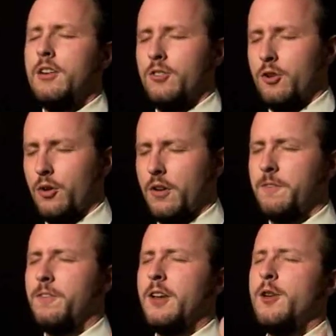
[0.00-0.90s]
She took
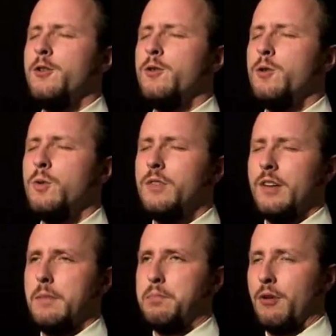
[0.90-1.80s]
a few
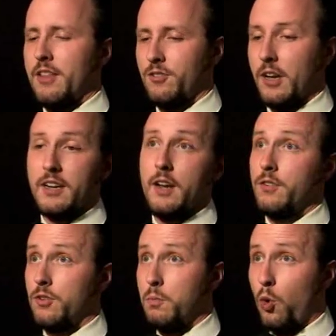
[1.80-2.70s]
deep breaths. I gave her
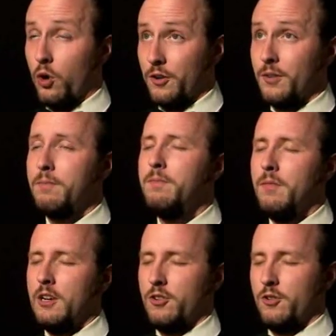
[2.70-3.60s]
some water.
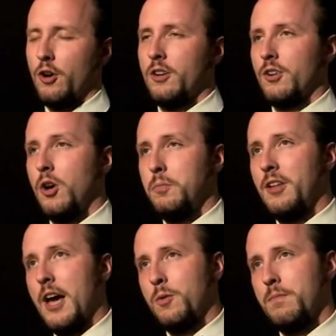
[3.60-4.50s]
She started to calm
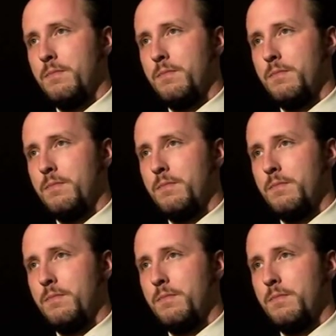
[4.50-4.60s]
down.